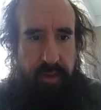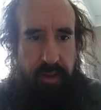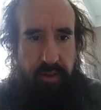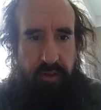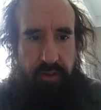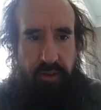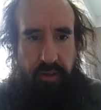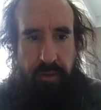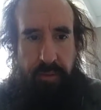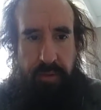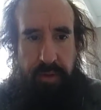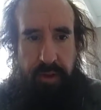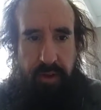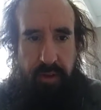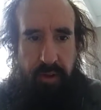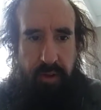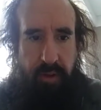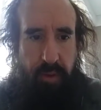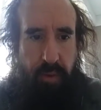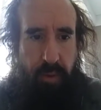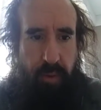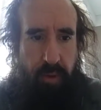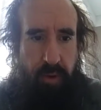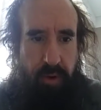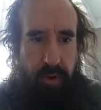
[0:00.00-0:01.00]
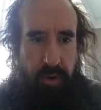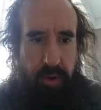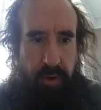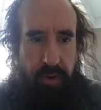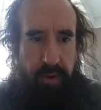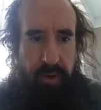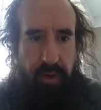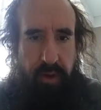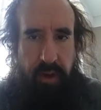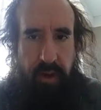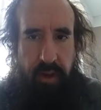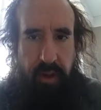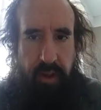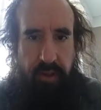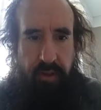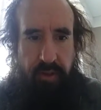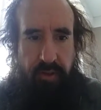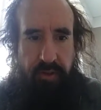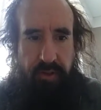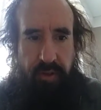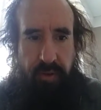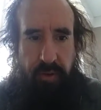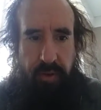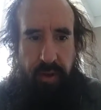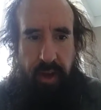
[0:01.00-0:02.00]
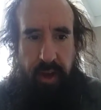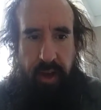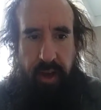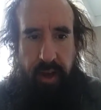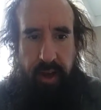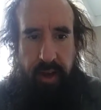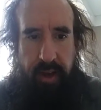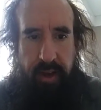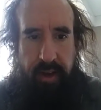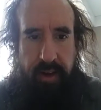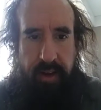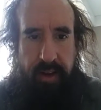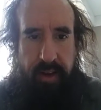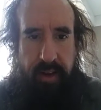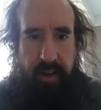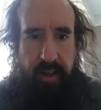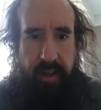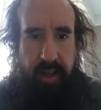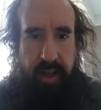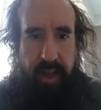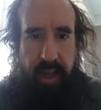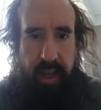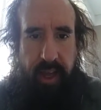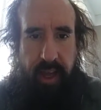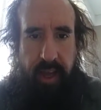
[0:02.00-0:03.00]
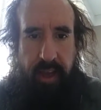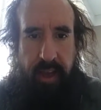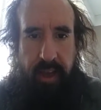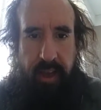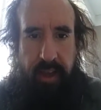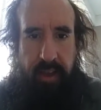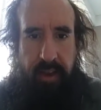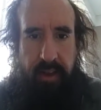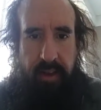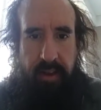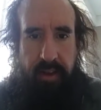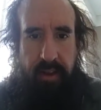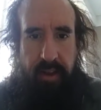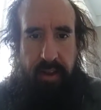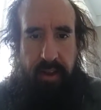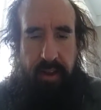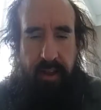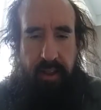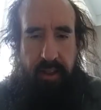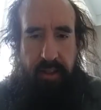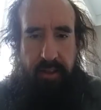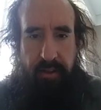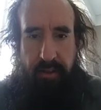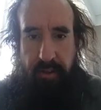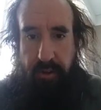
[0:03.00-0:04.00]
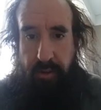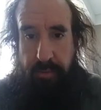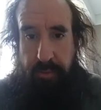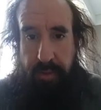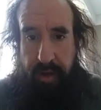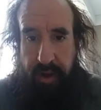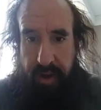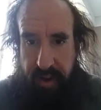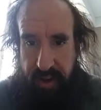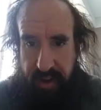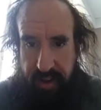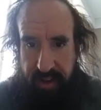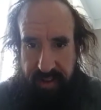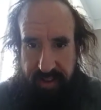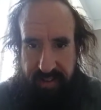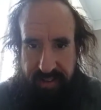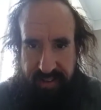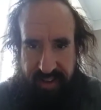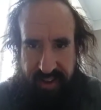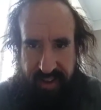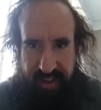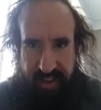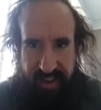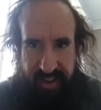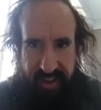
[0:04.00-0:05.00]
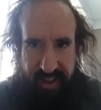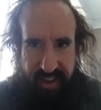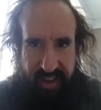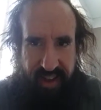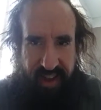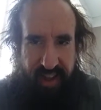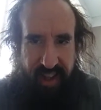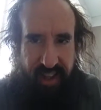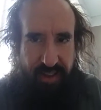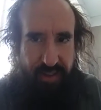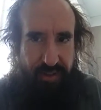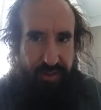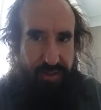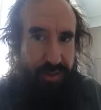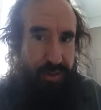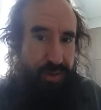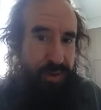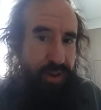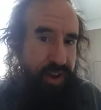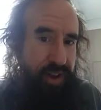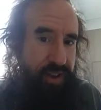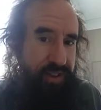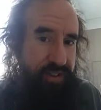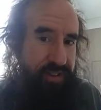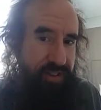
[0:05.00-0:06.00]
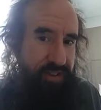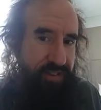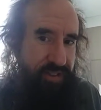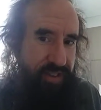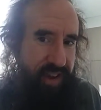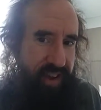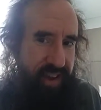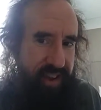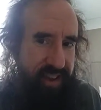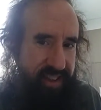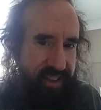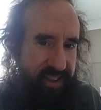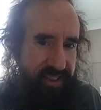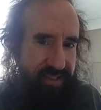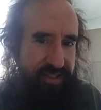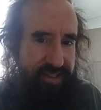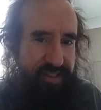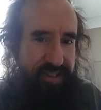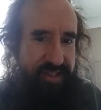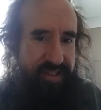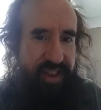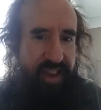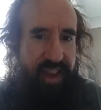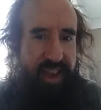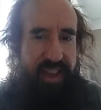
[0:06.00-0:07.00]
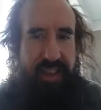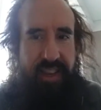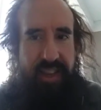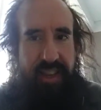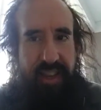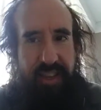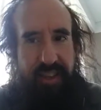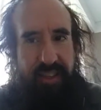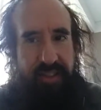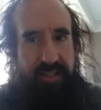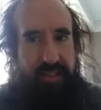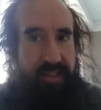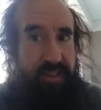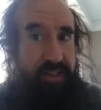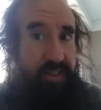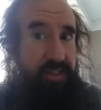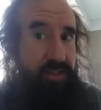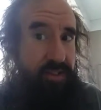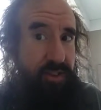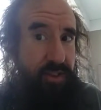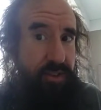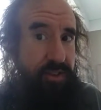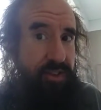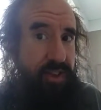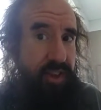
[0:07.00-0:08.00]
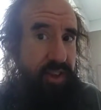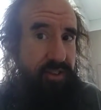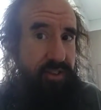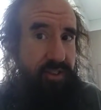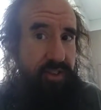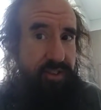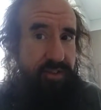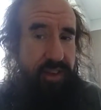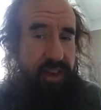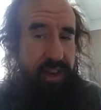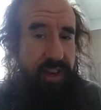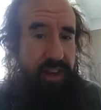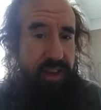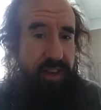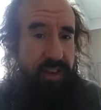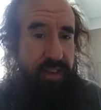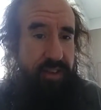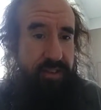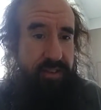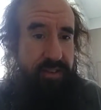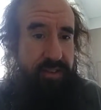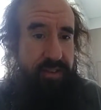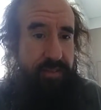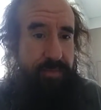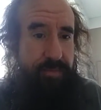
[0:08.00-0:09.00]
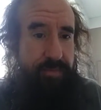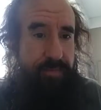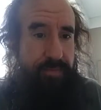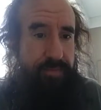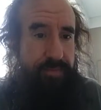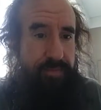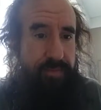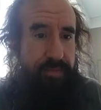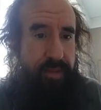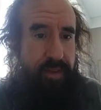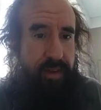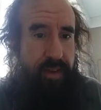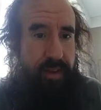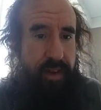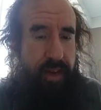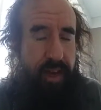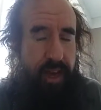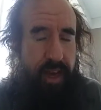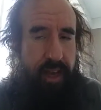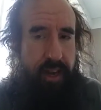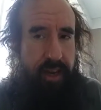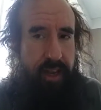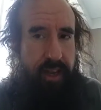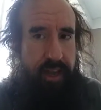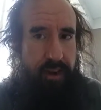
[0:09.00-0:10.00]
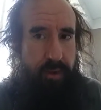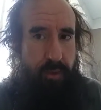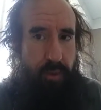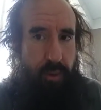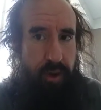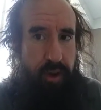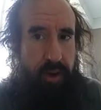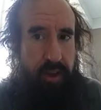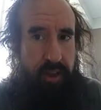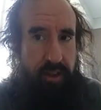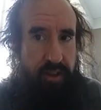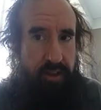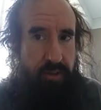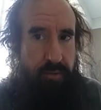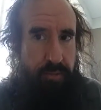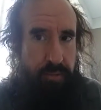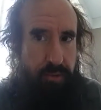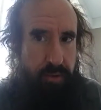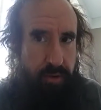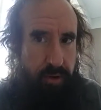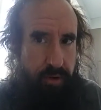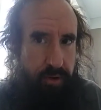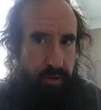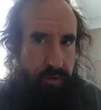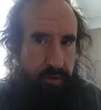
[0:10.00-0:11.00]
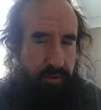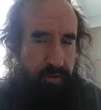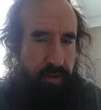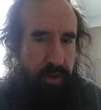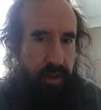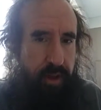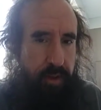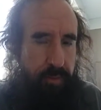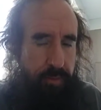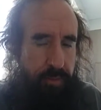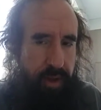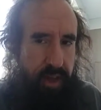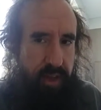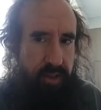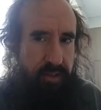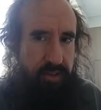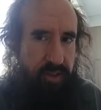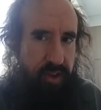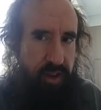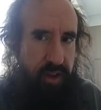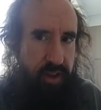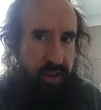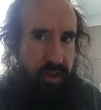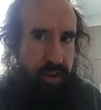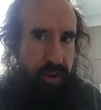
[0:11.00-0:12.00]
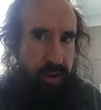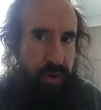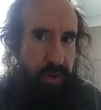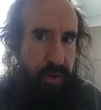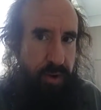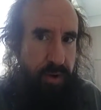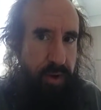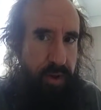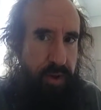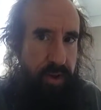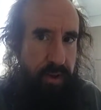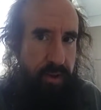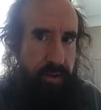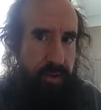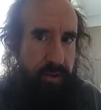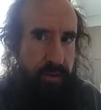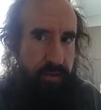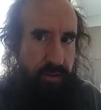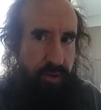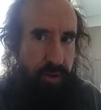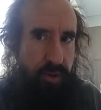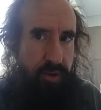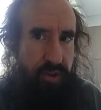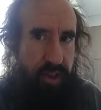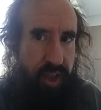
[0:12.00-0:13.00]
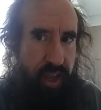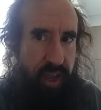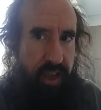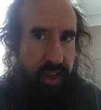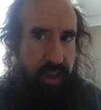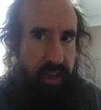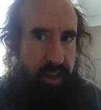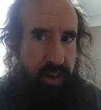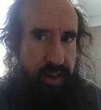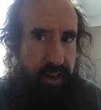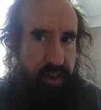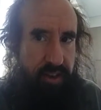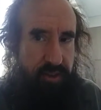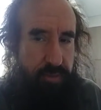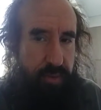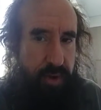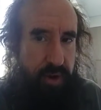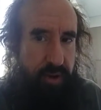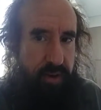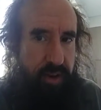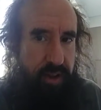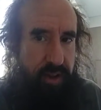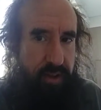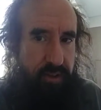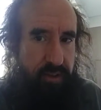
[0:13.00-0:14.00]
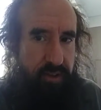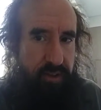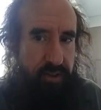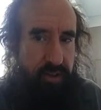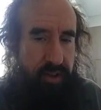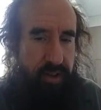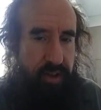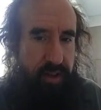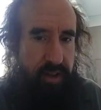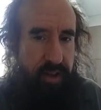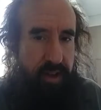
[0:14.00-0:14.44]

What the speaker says: there's no material world, there's no God, and there are no minds, and there's no cause and effect. It's just ideas and the association of ideas. And again, what can you prove based on your firsthand experience?